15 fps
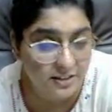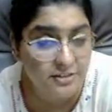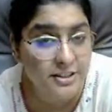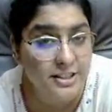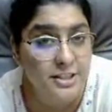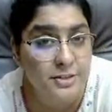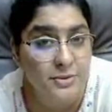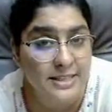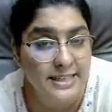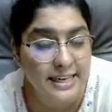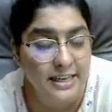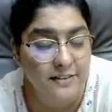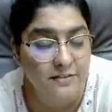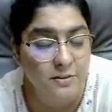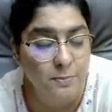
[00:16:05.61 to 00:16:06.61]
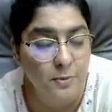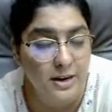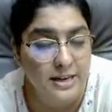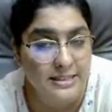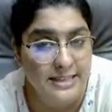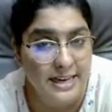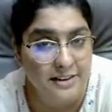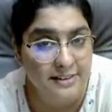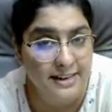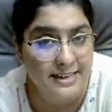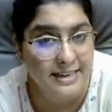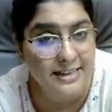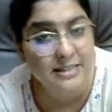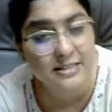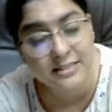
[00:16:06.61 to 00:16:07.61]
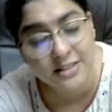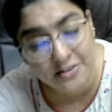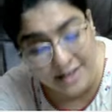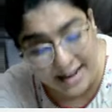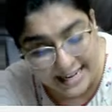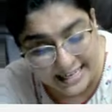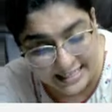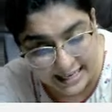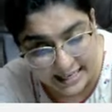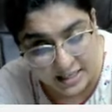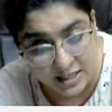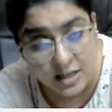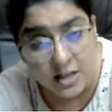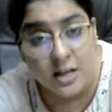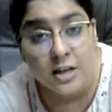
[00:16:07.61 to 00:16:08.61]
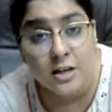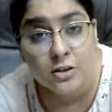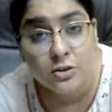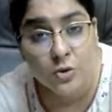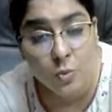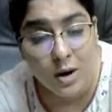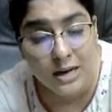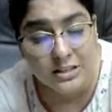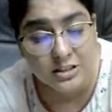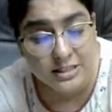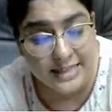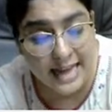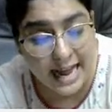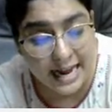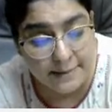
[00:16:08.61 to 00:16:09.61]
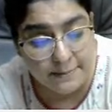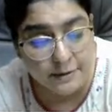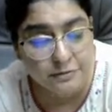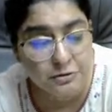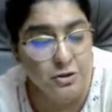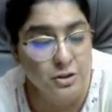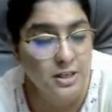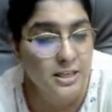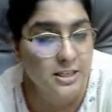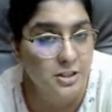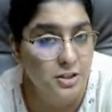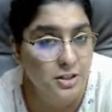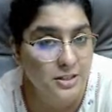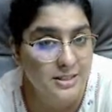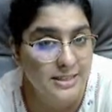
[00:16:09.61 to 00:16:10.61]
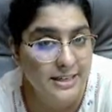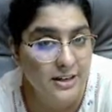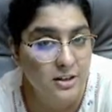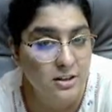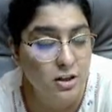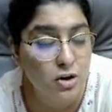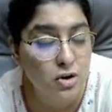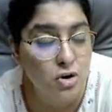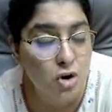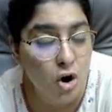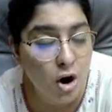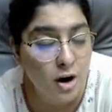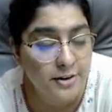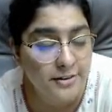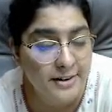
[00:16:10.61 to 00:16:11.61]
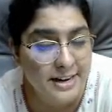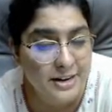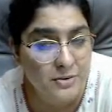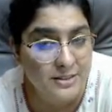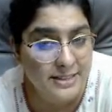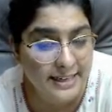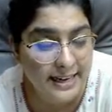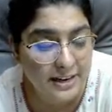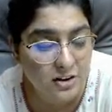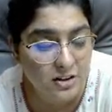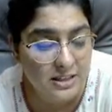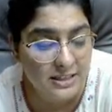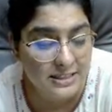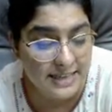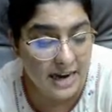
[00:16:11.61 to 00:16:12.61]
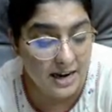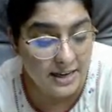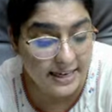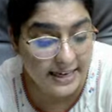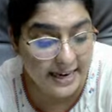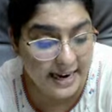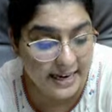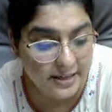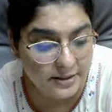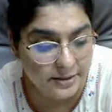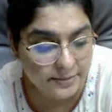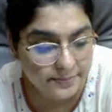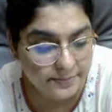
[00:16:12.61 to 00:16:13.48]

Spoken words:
The reducing end of the polysaccharide end is the right end. So what type of sugars do you see on the non-reducing end or the starting end?